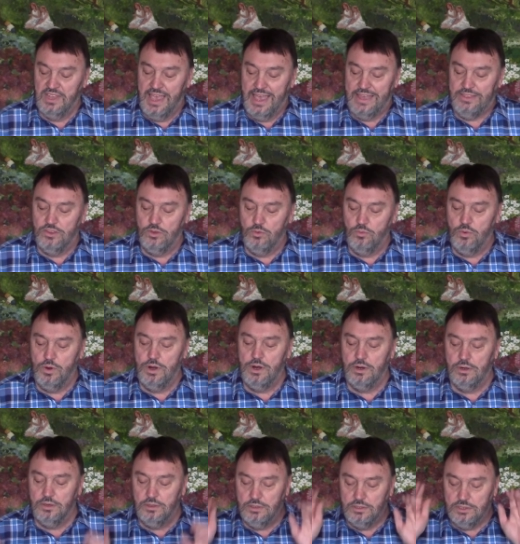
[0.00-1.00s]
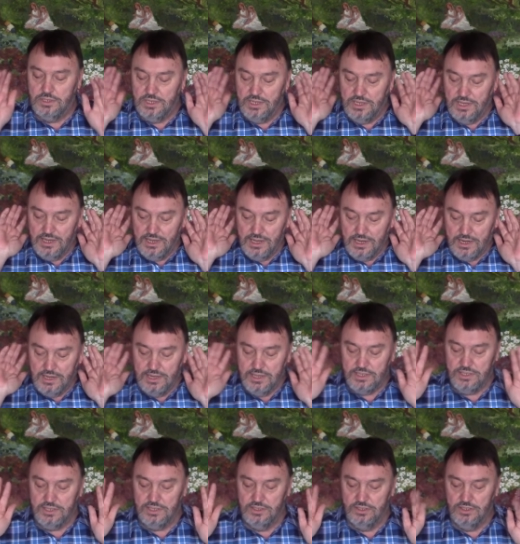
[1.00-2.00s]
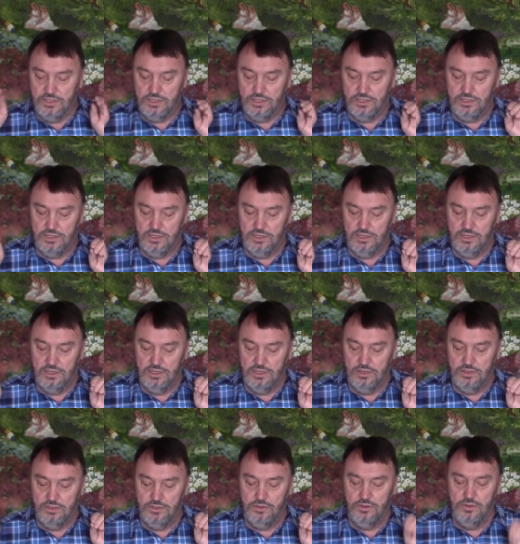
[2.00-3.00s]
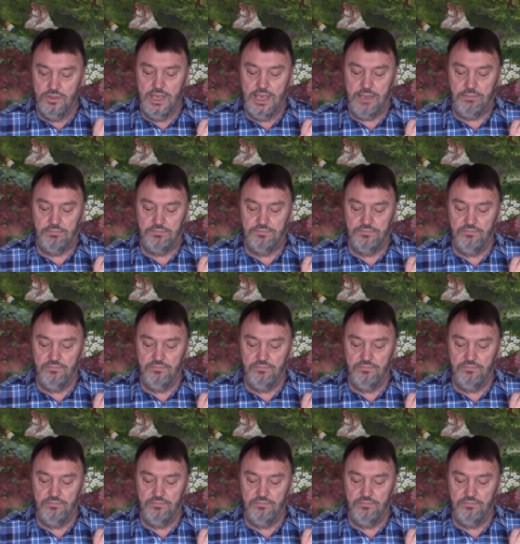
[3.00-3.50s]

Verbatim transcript: and the world listens to them.